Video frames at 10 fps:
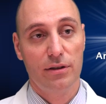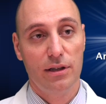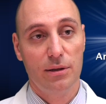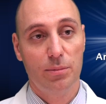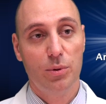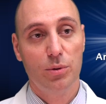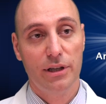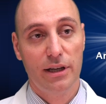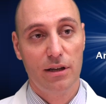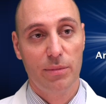the
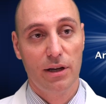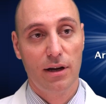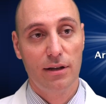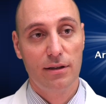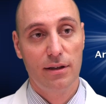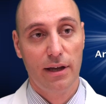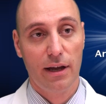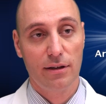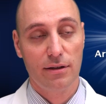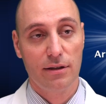pulley can be cut
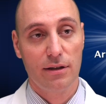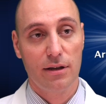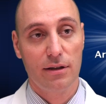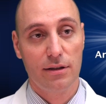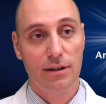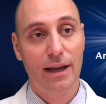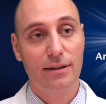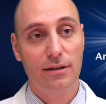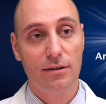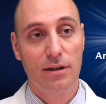and the
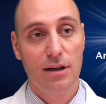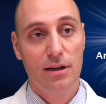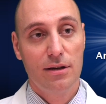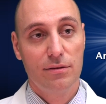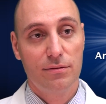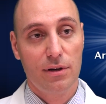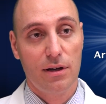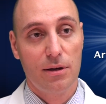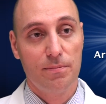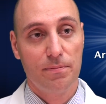tendon
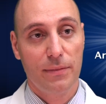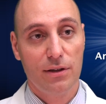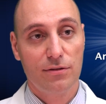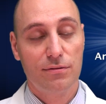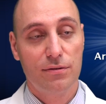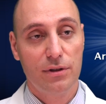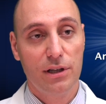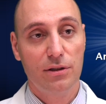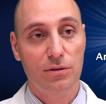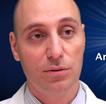is
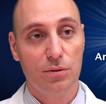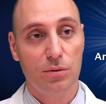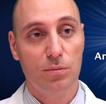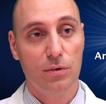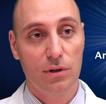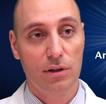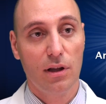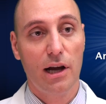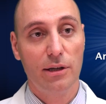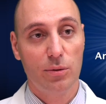free to
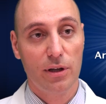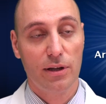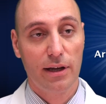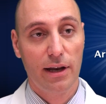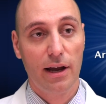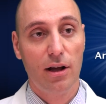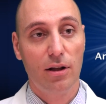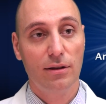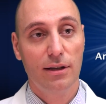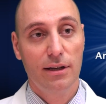glide within the
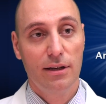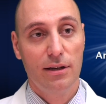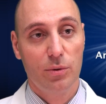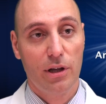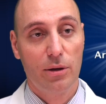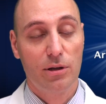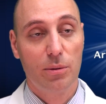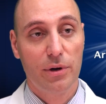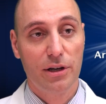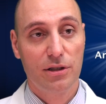canal without
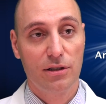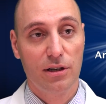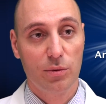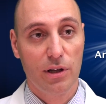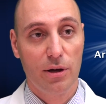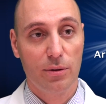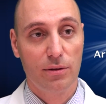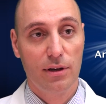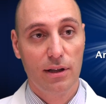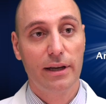compression and without
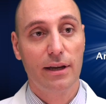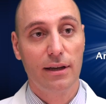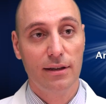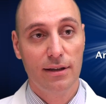clicking.